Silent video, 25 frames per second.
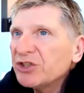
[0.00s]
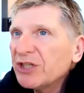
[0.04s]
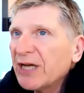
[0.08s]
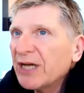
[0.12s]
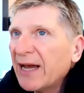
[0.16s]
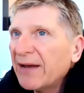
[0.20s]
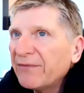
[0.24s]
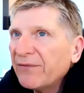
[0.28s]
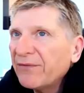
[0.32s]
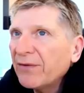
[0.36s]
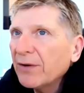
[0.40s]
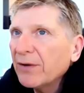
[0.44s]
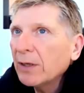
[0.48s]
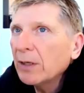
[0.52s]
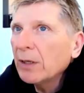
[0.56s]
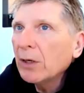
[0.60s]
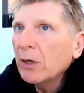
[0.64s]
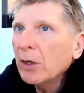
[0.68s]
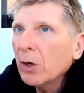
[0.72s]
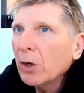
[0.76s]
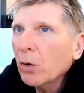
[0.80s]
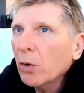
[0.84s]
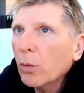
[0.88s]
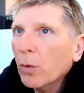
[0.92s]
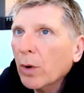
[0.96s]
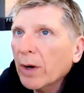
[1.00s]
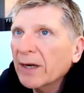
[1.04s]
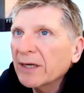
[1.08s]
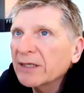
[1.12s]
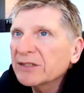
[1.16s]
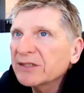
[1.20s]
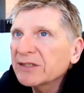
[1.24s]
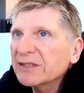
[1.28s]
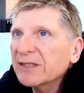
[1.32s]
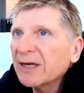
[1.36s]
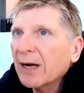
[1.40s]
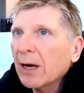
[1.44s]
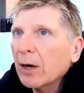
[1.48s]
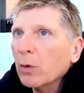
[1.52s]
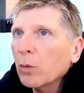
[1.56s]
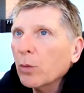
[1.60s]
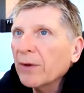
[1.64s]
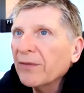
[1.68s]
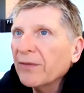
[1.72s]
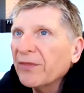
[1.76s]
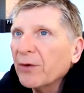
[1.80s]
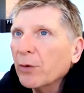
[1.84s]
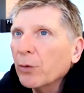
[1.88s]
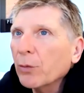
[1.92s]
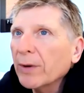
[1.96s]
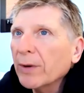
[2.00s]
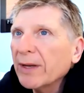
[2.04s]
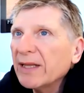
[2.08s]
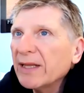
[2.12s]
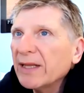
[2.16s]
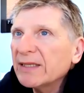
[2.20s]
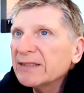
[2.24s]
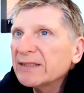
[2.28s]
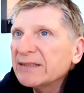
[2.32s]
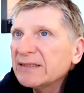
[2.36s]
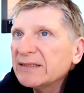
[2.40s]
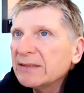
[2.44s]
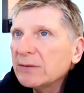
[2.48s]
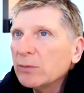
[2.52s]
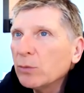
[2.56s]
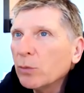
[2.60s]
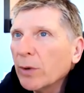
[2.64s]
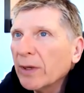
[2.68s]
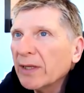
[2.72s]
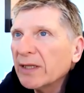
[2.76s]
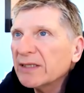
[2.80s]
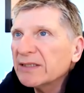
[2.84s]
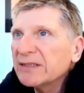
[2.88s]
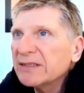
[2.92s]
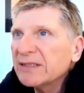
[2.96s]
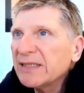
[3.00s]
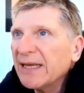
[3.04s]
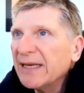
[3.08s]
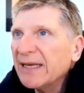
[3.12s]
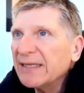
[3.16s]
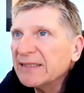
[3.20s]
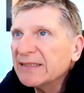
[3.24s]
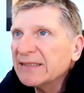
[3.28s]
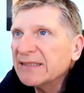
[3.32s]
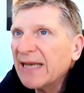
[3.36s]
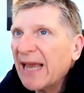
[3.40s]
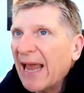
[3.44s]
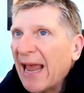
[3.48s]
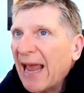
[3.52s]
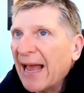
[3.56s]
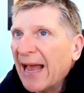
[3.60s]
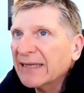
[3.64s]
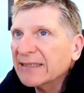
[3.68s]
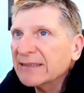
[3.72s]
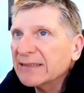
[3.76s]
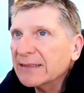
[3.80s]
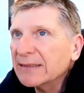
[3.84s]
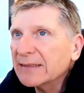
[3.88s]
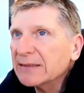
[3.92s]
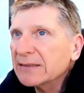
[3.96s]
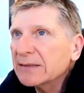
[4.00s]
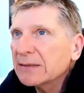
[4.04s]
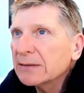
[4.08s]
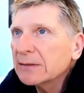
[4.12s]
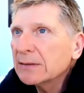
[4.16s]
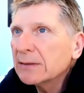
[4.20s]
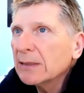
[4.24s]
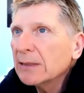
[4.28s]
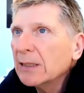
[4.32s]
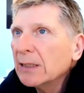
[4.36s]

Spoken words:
Jeff. We're going to start with the real estate taxes.